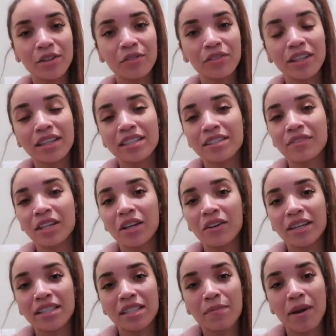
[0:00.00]
Hopefully this
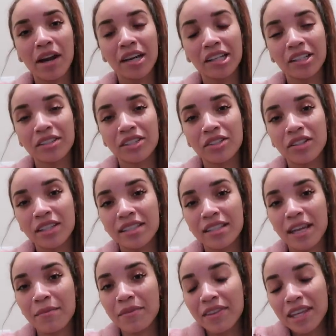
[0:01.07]
video inspired you to do the
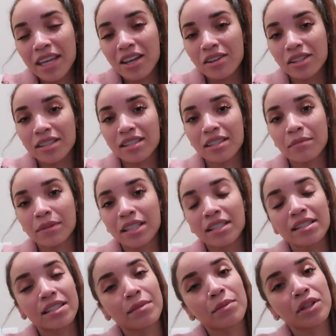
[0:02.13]
same thing or
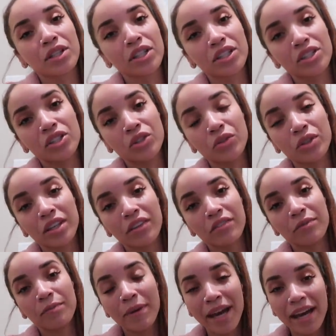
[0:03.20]
something similar to
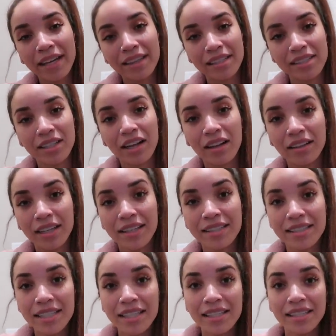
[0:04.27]
give back this holiday
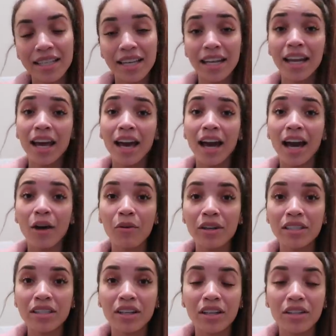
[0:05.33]
season. I
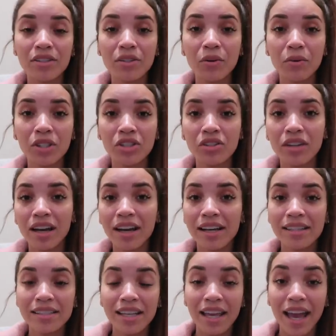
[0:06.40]
wanted to also wish you
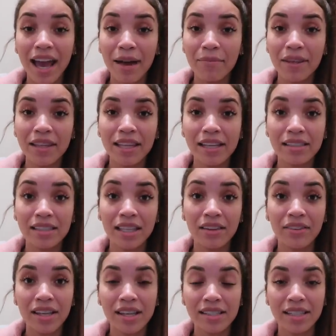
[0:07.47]
guys a happy
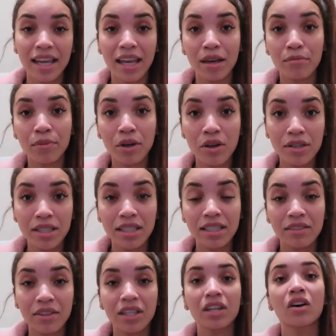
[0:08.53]
Thanksgiving because I am posting
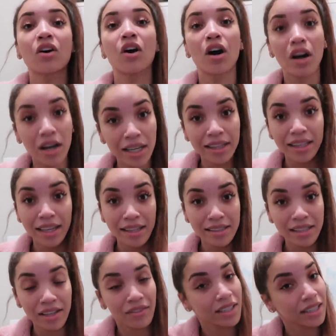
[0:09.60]
this video on
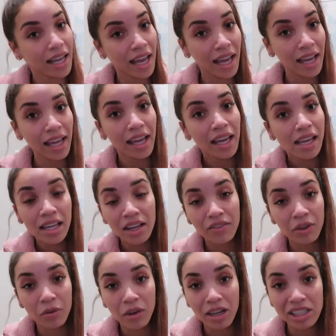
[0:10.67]
Thanksgiving Day, if
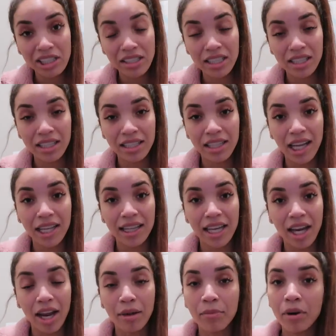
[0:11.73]
you're watching it the day
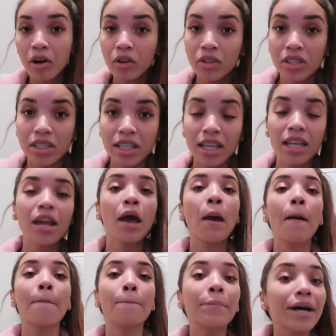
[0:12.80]
that I post it.
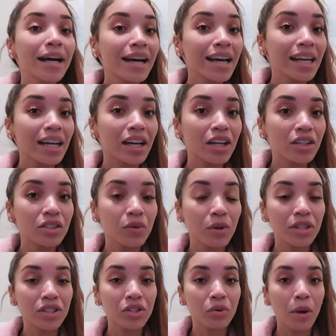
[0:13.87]
But I also
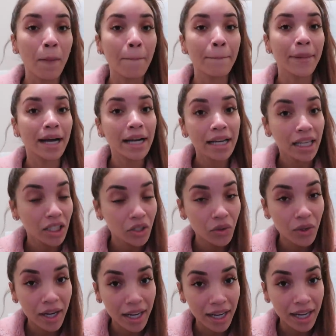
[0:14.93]
wanted to remind
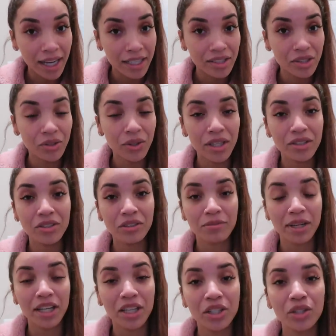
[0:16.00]
you guys to enter
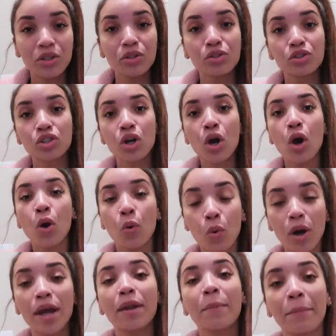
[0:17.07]
my huge
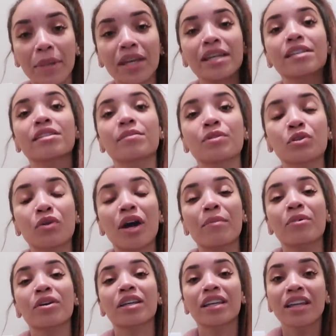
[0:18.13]
one million
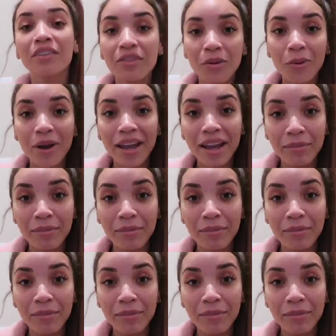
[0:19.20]
subscriber giveaway.